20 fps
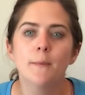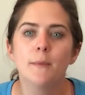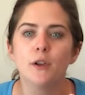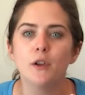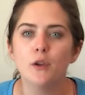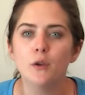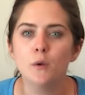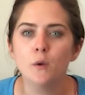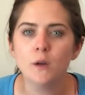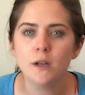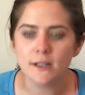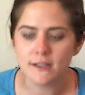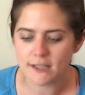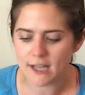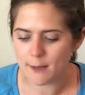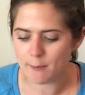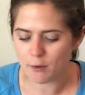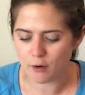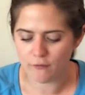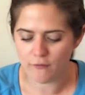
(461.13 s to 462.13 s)
But you can
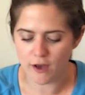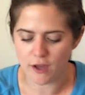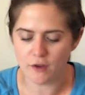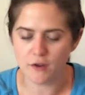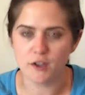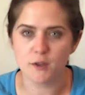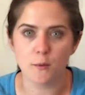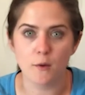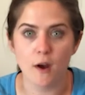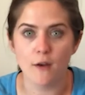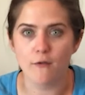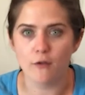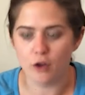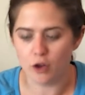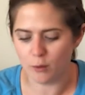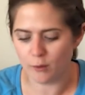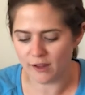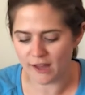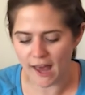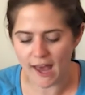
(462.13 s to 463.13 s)
tape your feathers wherever
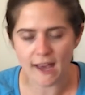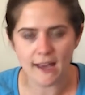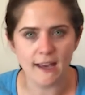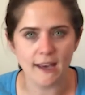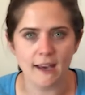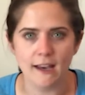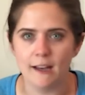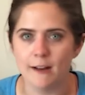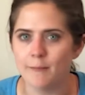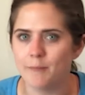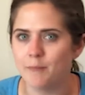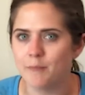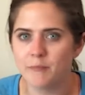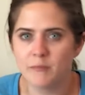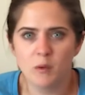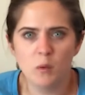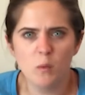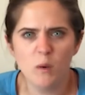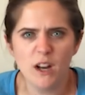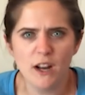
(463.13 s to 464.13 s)
you like in
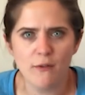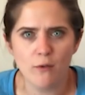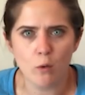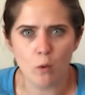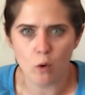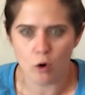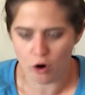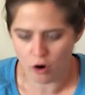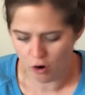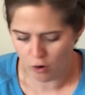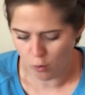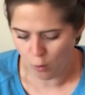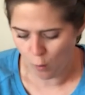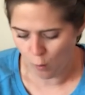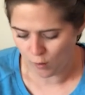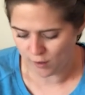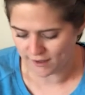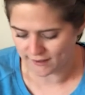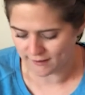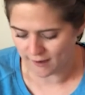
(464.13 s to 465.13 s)
whatever order
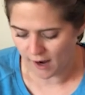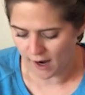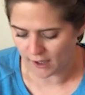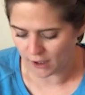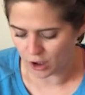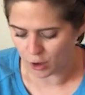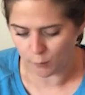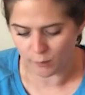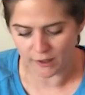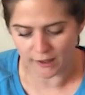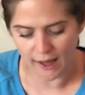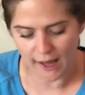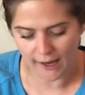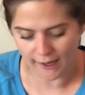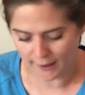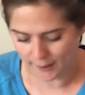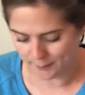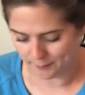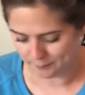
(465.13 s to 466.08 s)
or design you would like.